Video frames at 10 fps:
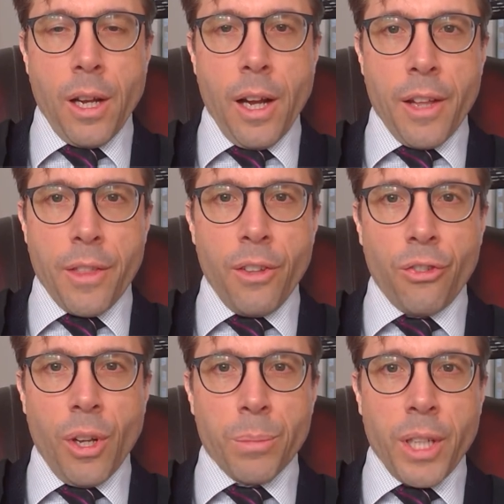And this
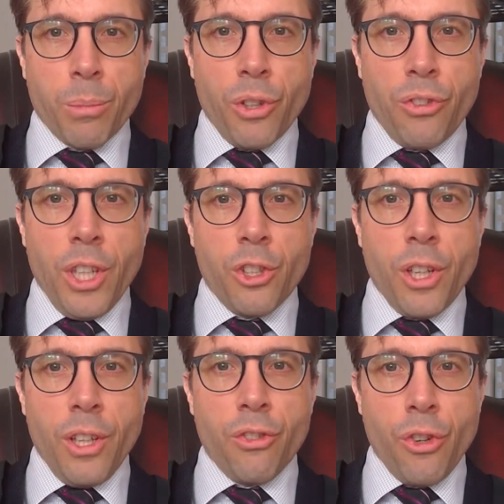sampling procedure
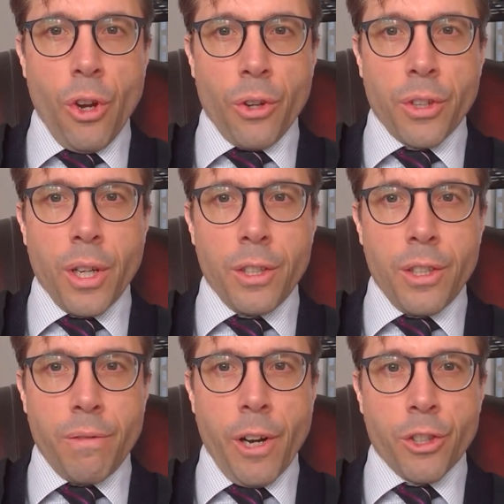is not a
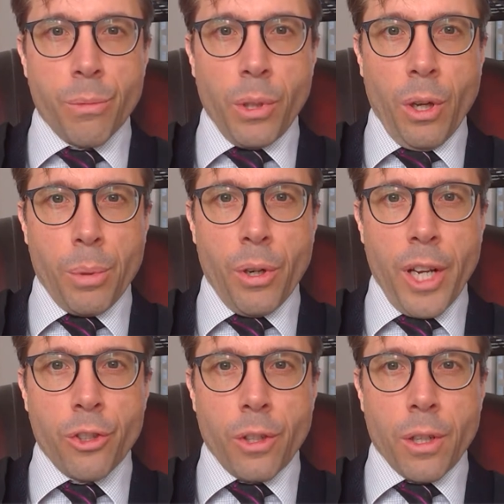differentiable
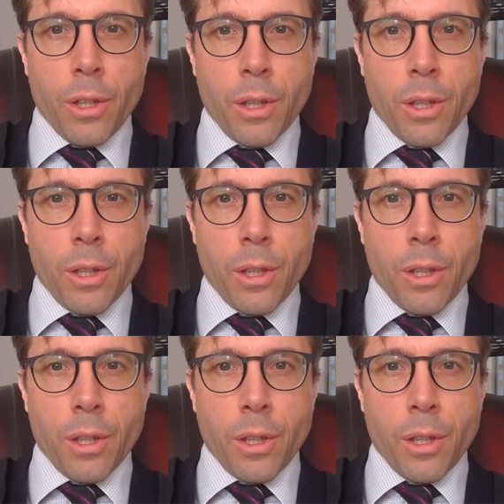operation.